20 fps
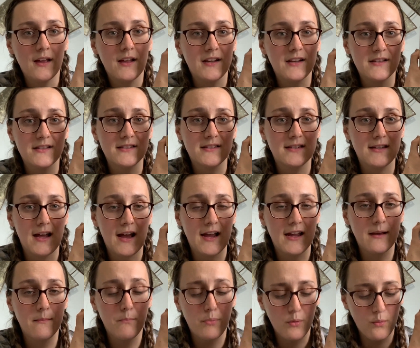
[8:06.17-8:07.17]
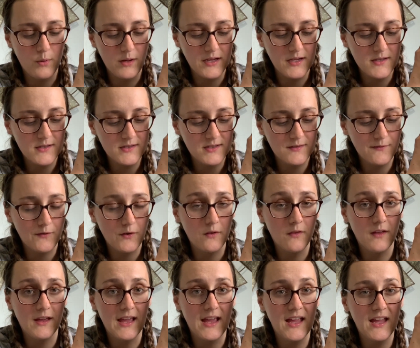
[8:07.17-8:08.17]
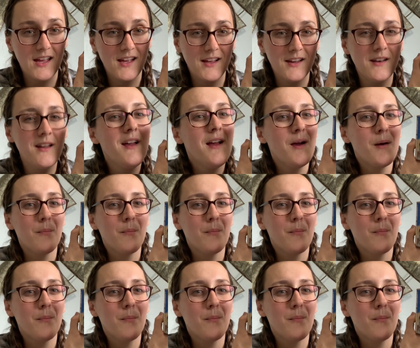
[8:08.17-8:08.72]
and it's 9 points for the can,